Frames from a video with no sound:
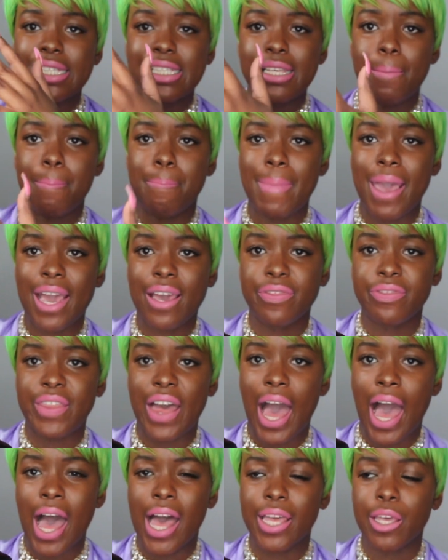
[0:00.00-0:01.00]
to make
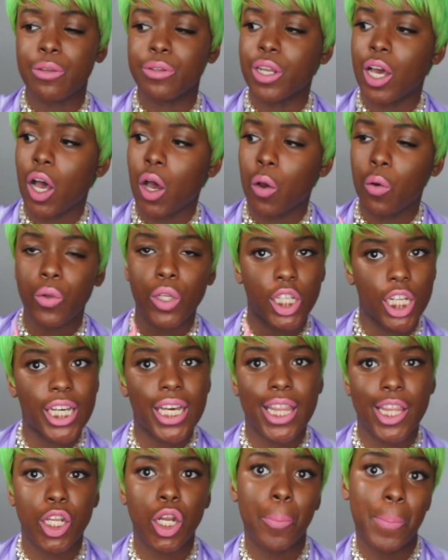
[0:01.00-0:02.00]
that, you know, look
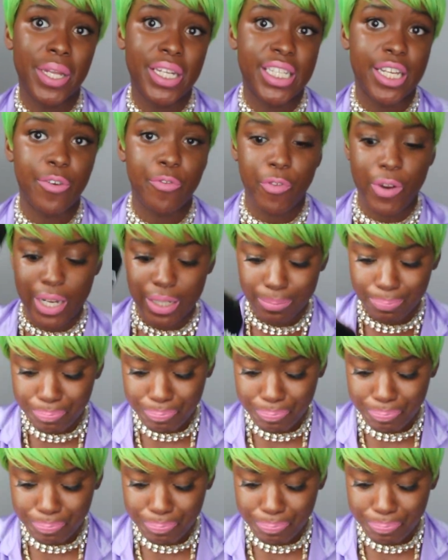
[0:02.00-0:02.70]
a little bit different.